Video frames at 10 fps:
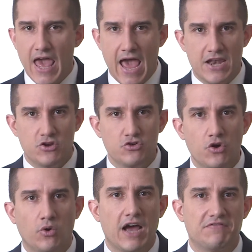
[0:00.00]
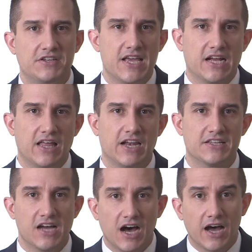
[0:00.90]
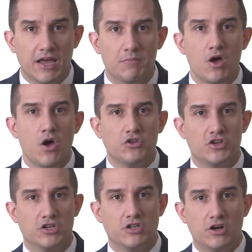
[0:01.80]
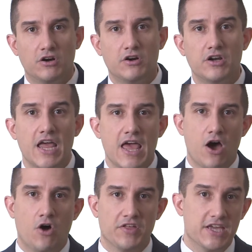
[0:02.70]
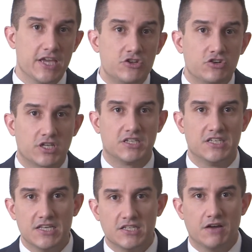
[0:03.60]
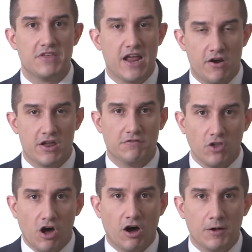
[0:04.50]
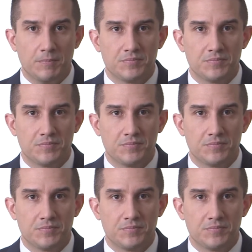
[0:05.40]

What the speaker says: and you don't have to take a lot of time to learn all the intricacies of the area of law.